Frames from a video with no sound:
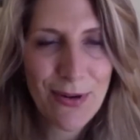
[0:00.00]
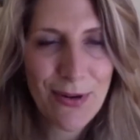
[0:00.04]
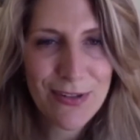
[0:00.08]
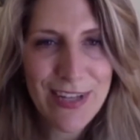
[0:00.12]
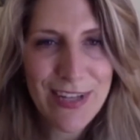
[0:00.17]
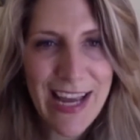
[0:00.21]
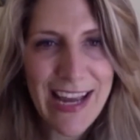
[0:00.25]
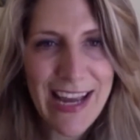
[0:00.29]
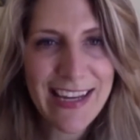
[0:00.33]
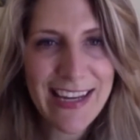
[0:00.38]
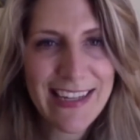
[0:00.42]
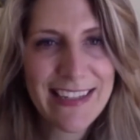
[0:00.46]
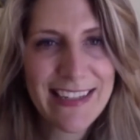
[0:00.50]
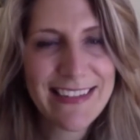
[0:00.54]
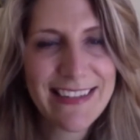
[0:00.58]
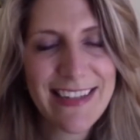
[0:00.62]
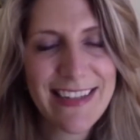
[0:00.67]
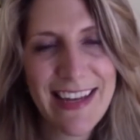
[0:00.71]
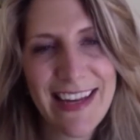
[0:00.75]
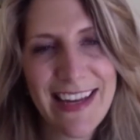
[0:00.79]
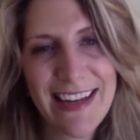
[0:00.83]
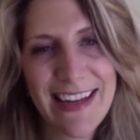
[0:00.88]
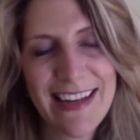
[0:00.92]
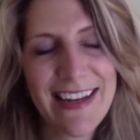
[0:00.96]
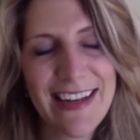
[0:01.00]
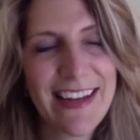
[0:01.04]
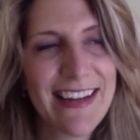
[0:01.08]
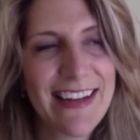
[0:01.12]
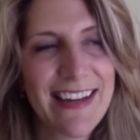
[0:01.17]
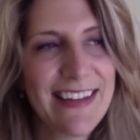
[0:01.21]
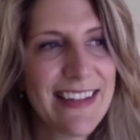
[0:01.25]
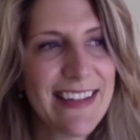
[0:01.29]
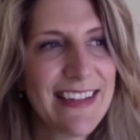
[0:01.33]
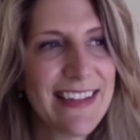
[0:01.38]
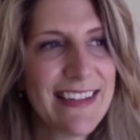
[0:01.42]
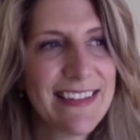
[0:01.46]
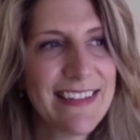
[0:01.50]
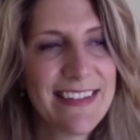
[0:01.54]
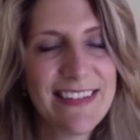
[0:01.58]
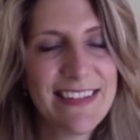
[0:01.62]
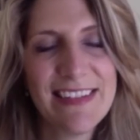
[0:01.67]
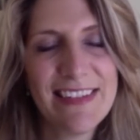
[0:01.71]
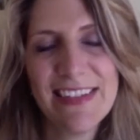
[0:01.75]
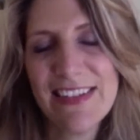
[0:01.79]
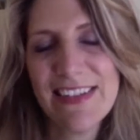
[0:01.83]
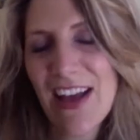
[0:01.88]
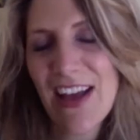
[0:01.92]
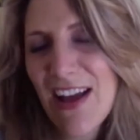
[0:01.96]
own that, and my protagonist,
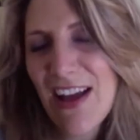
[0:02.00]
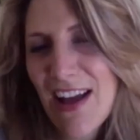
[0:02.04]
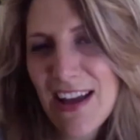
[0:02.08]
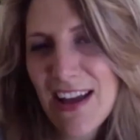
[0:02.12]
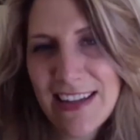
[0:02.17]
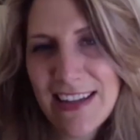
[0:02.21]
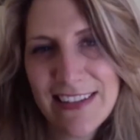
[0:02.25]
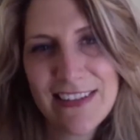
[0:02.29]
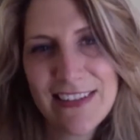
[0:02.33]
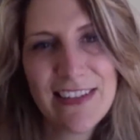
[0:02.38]
Anna,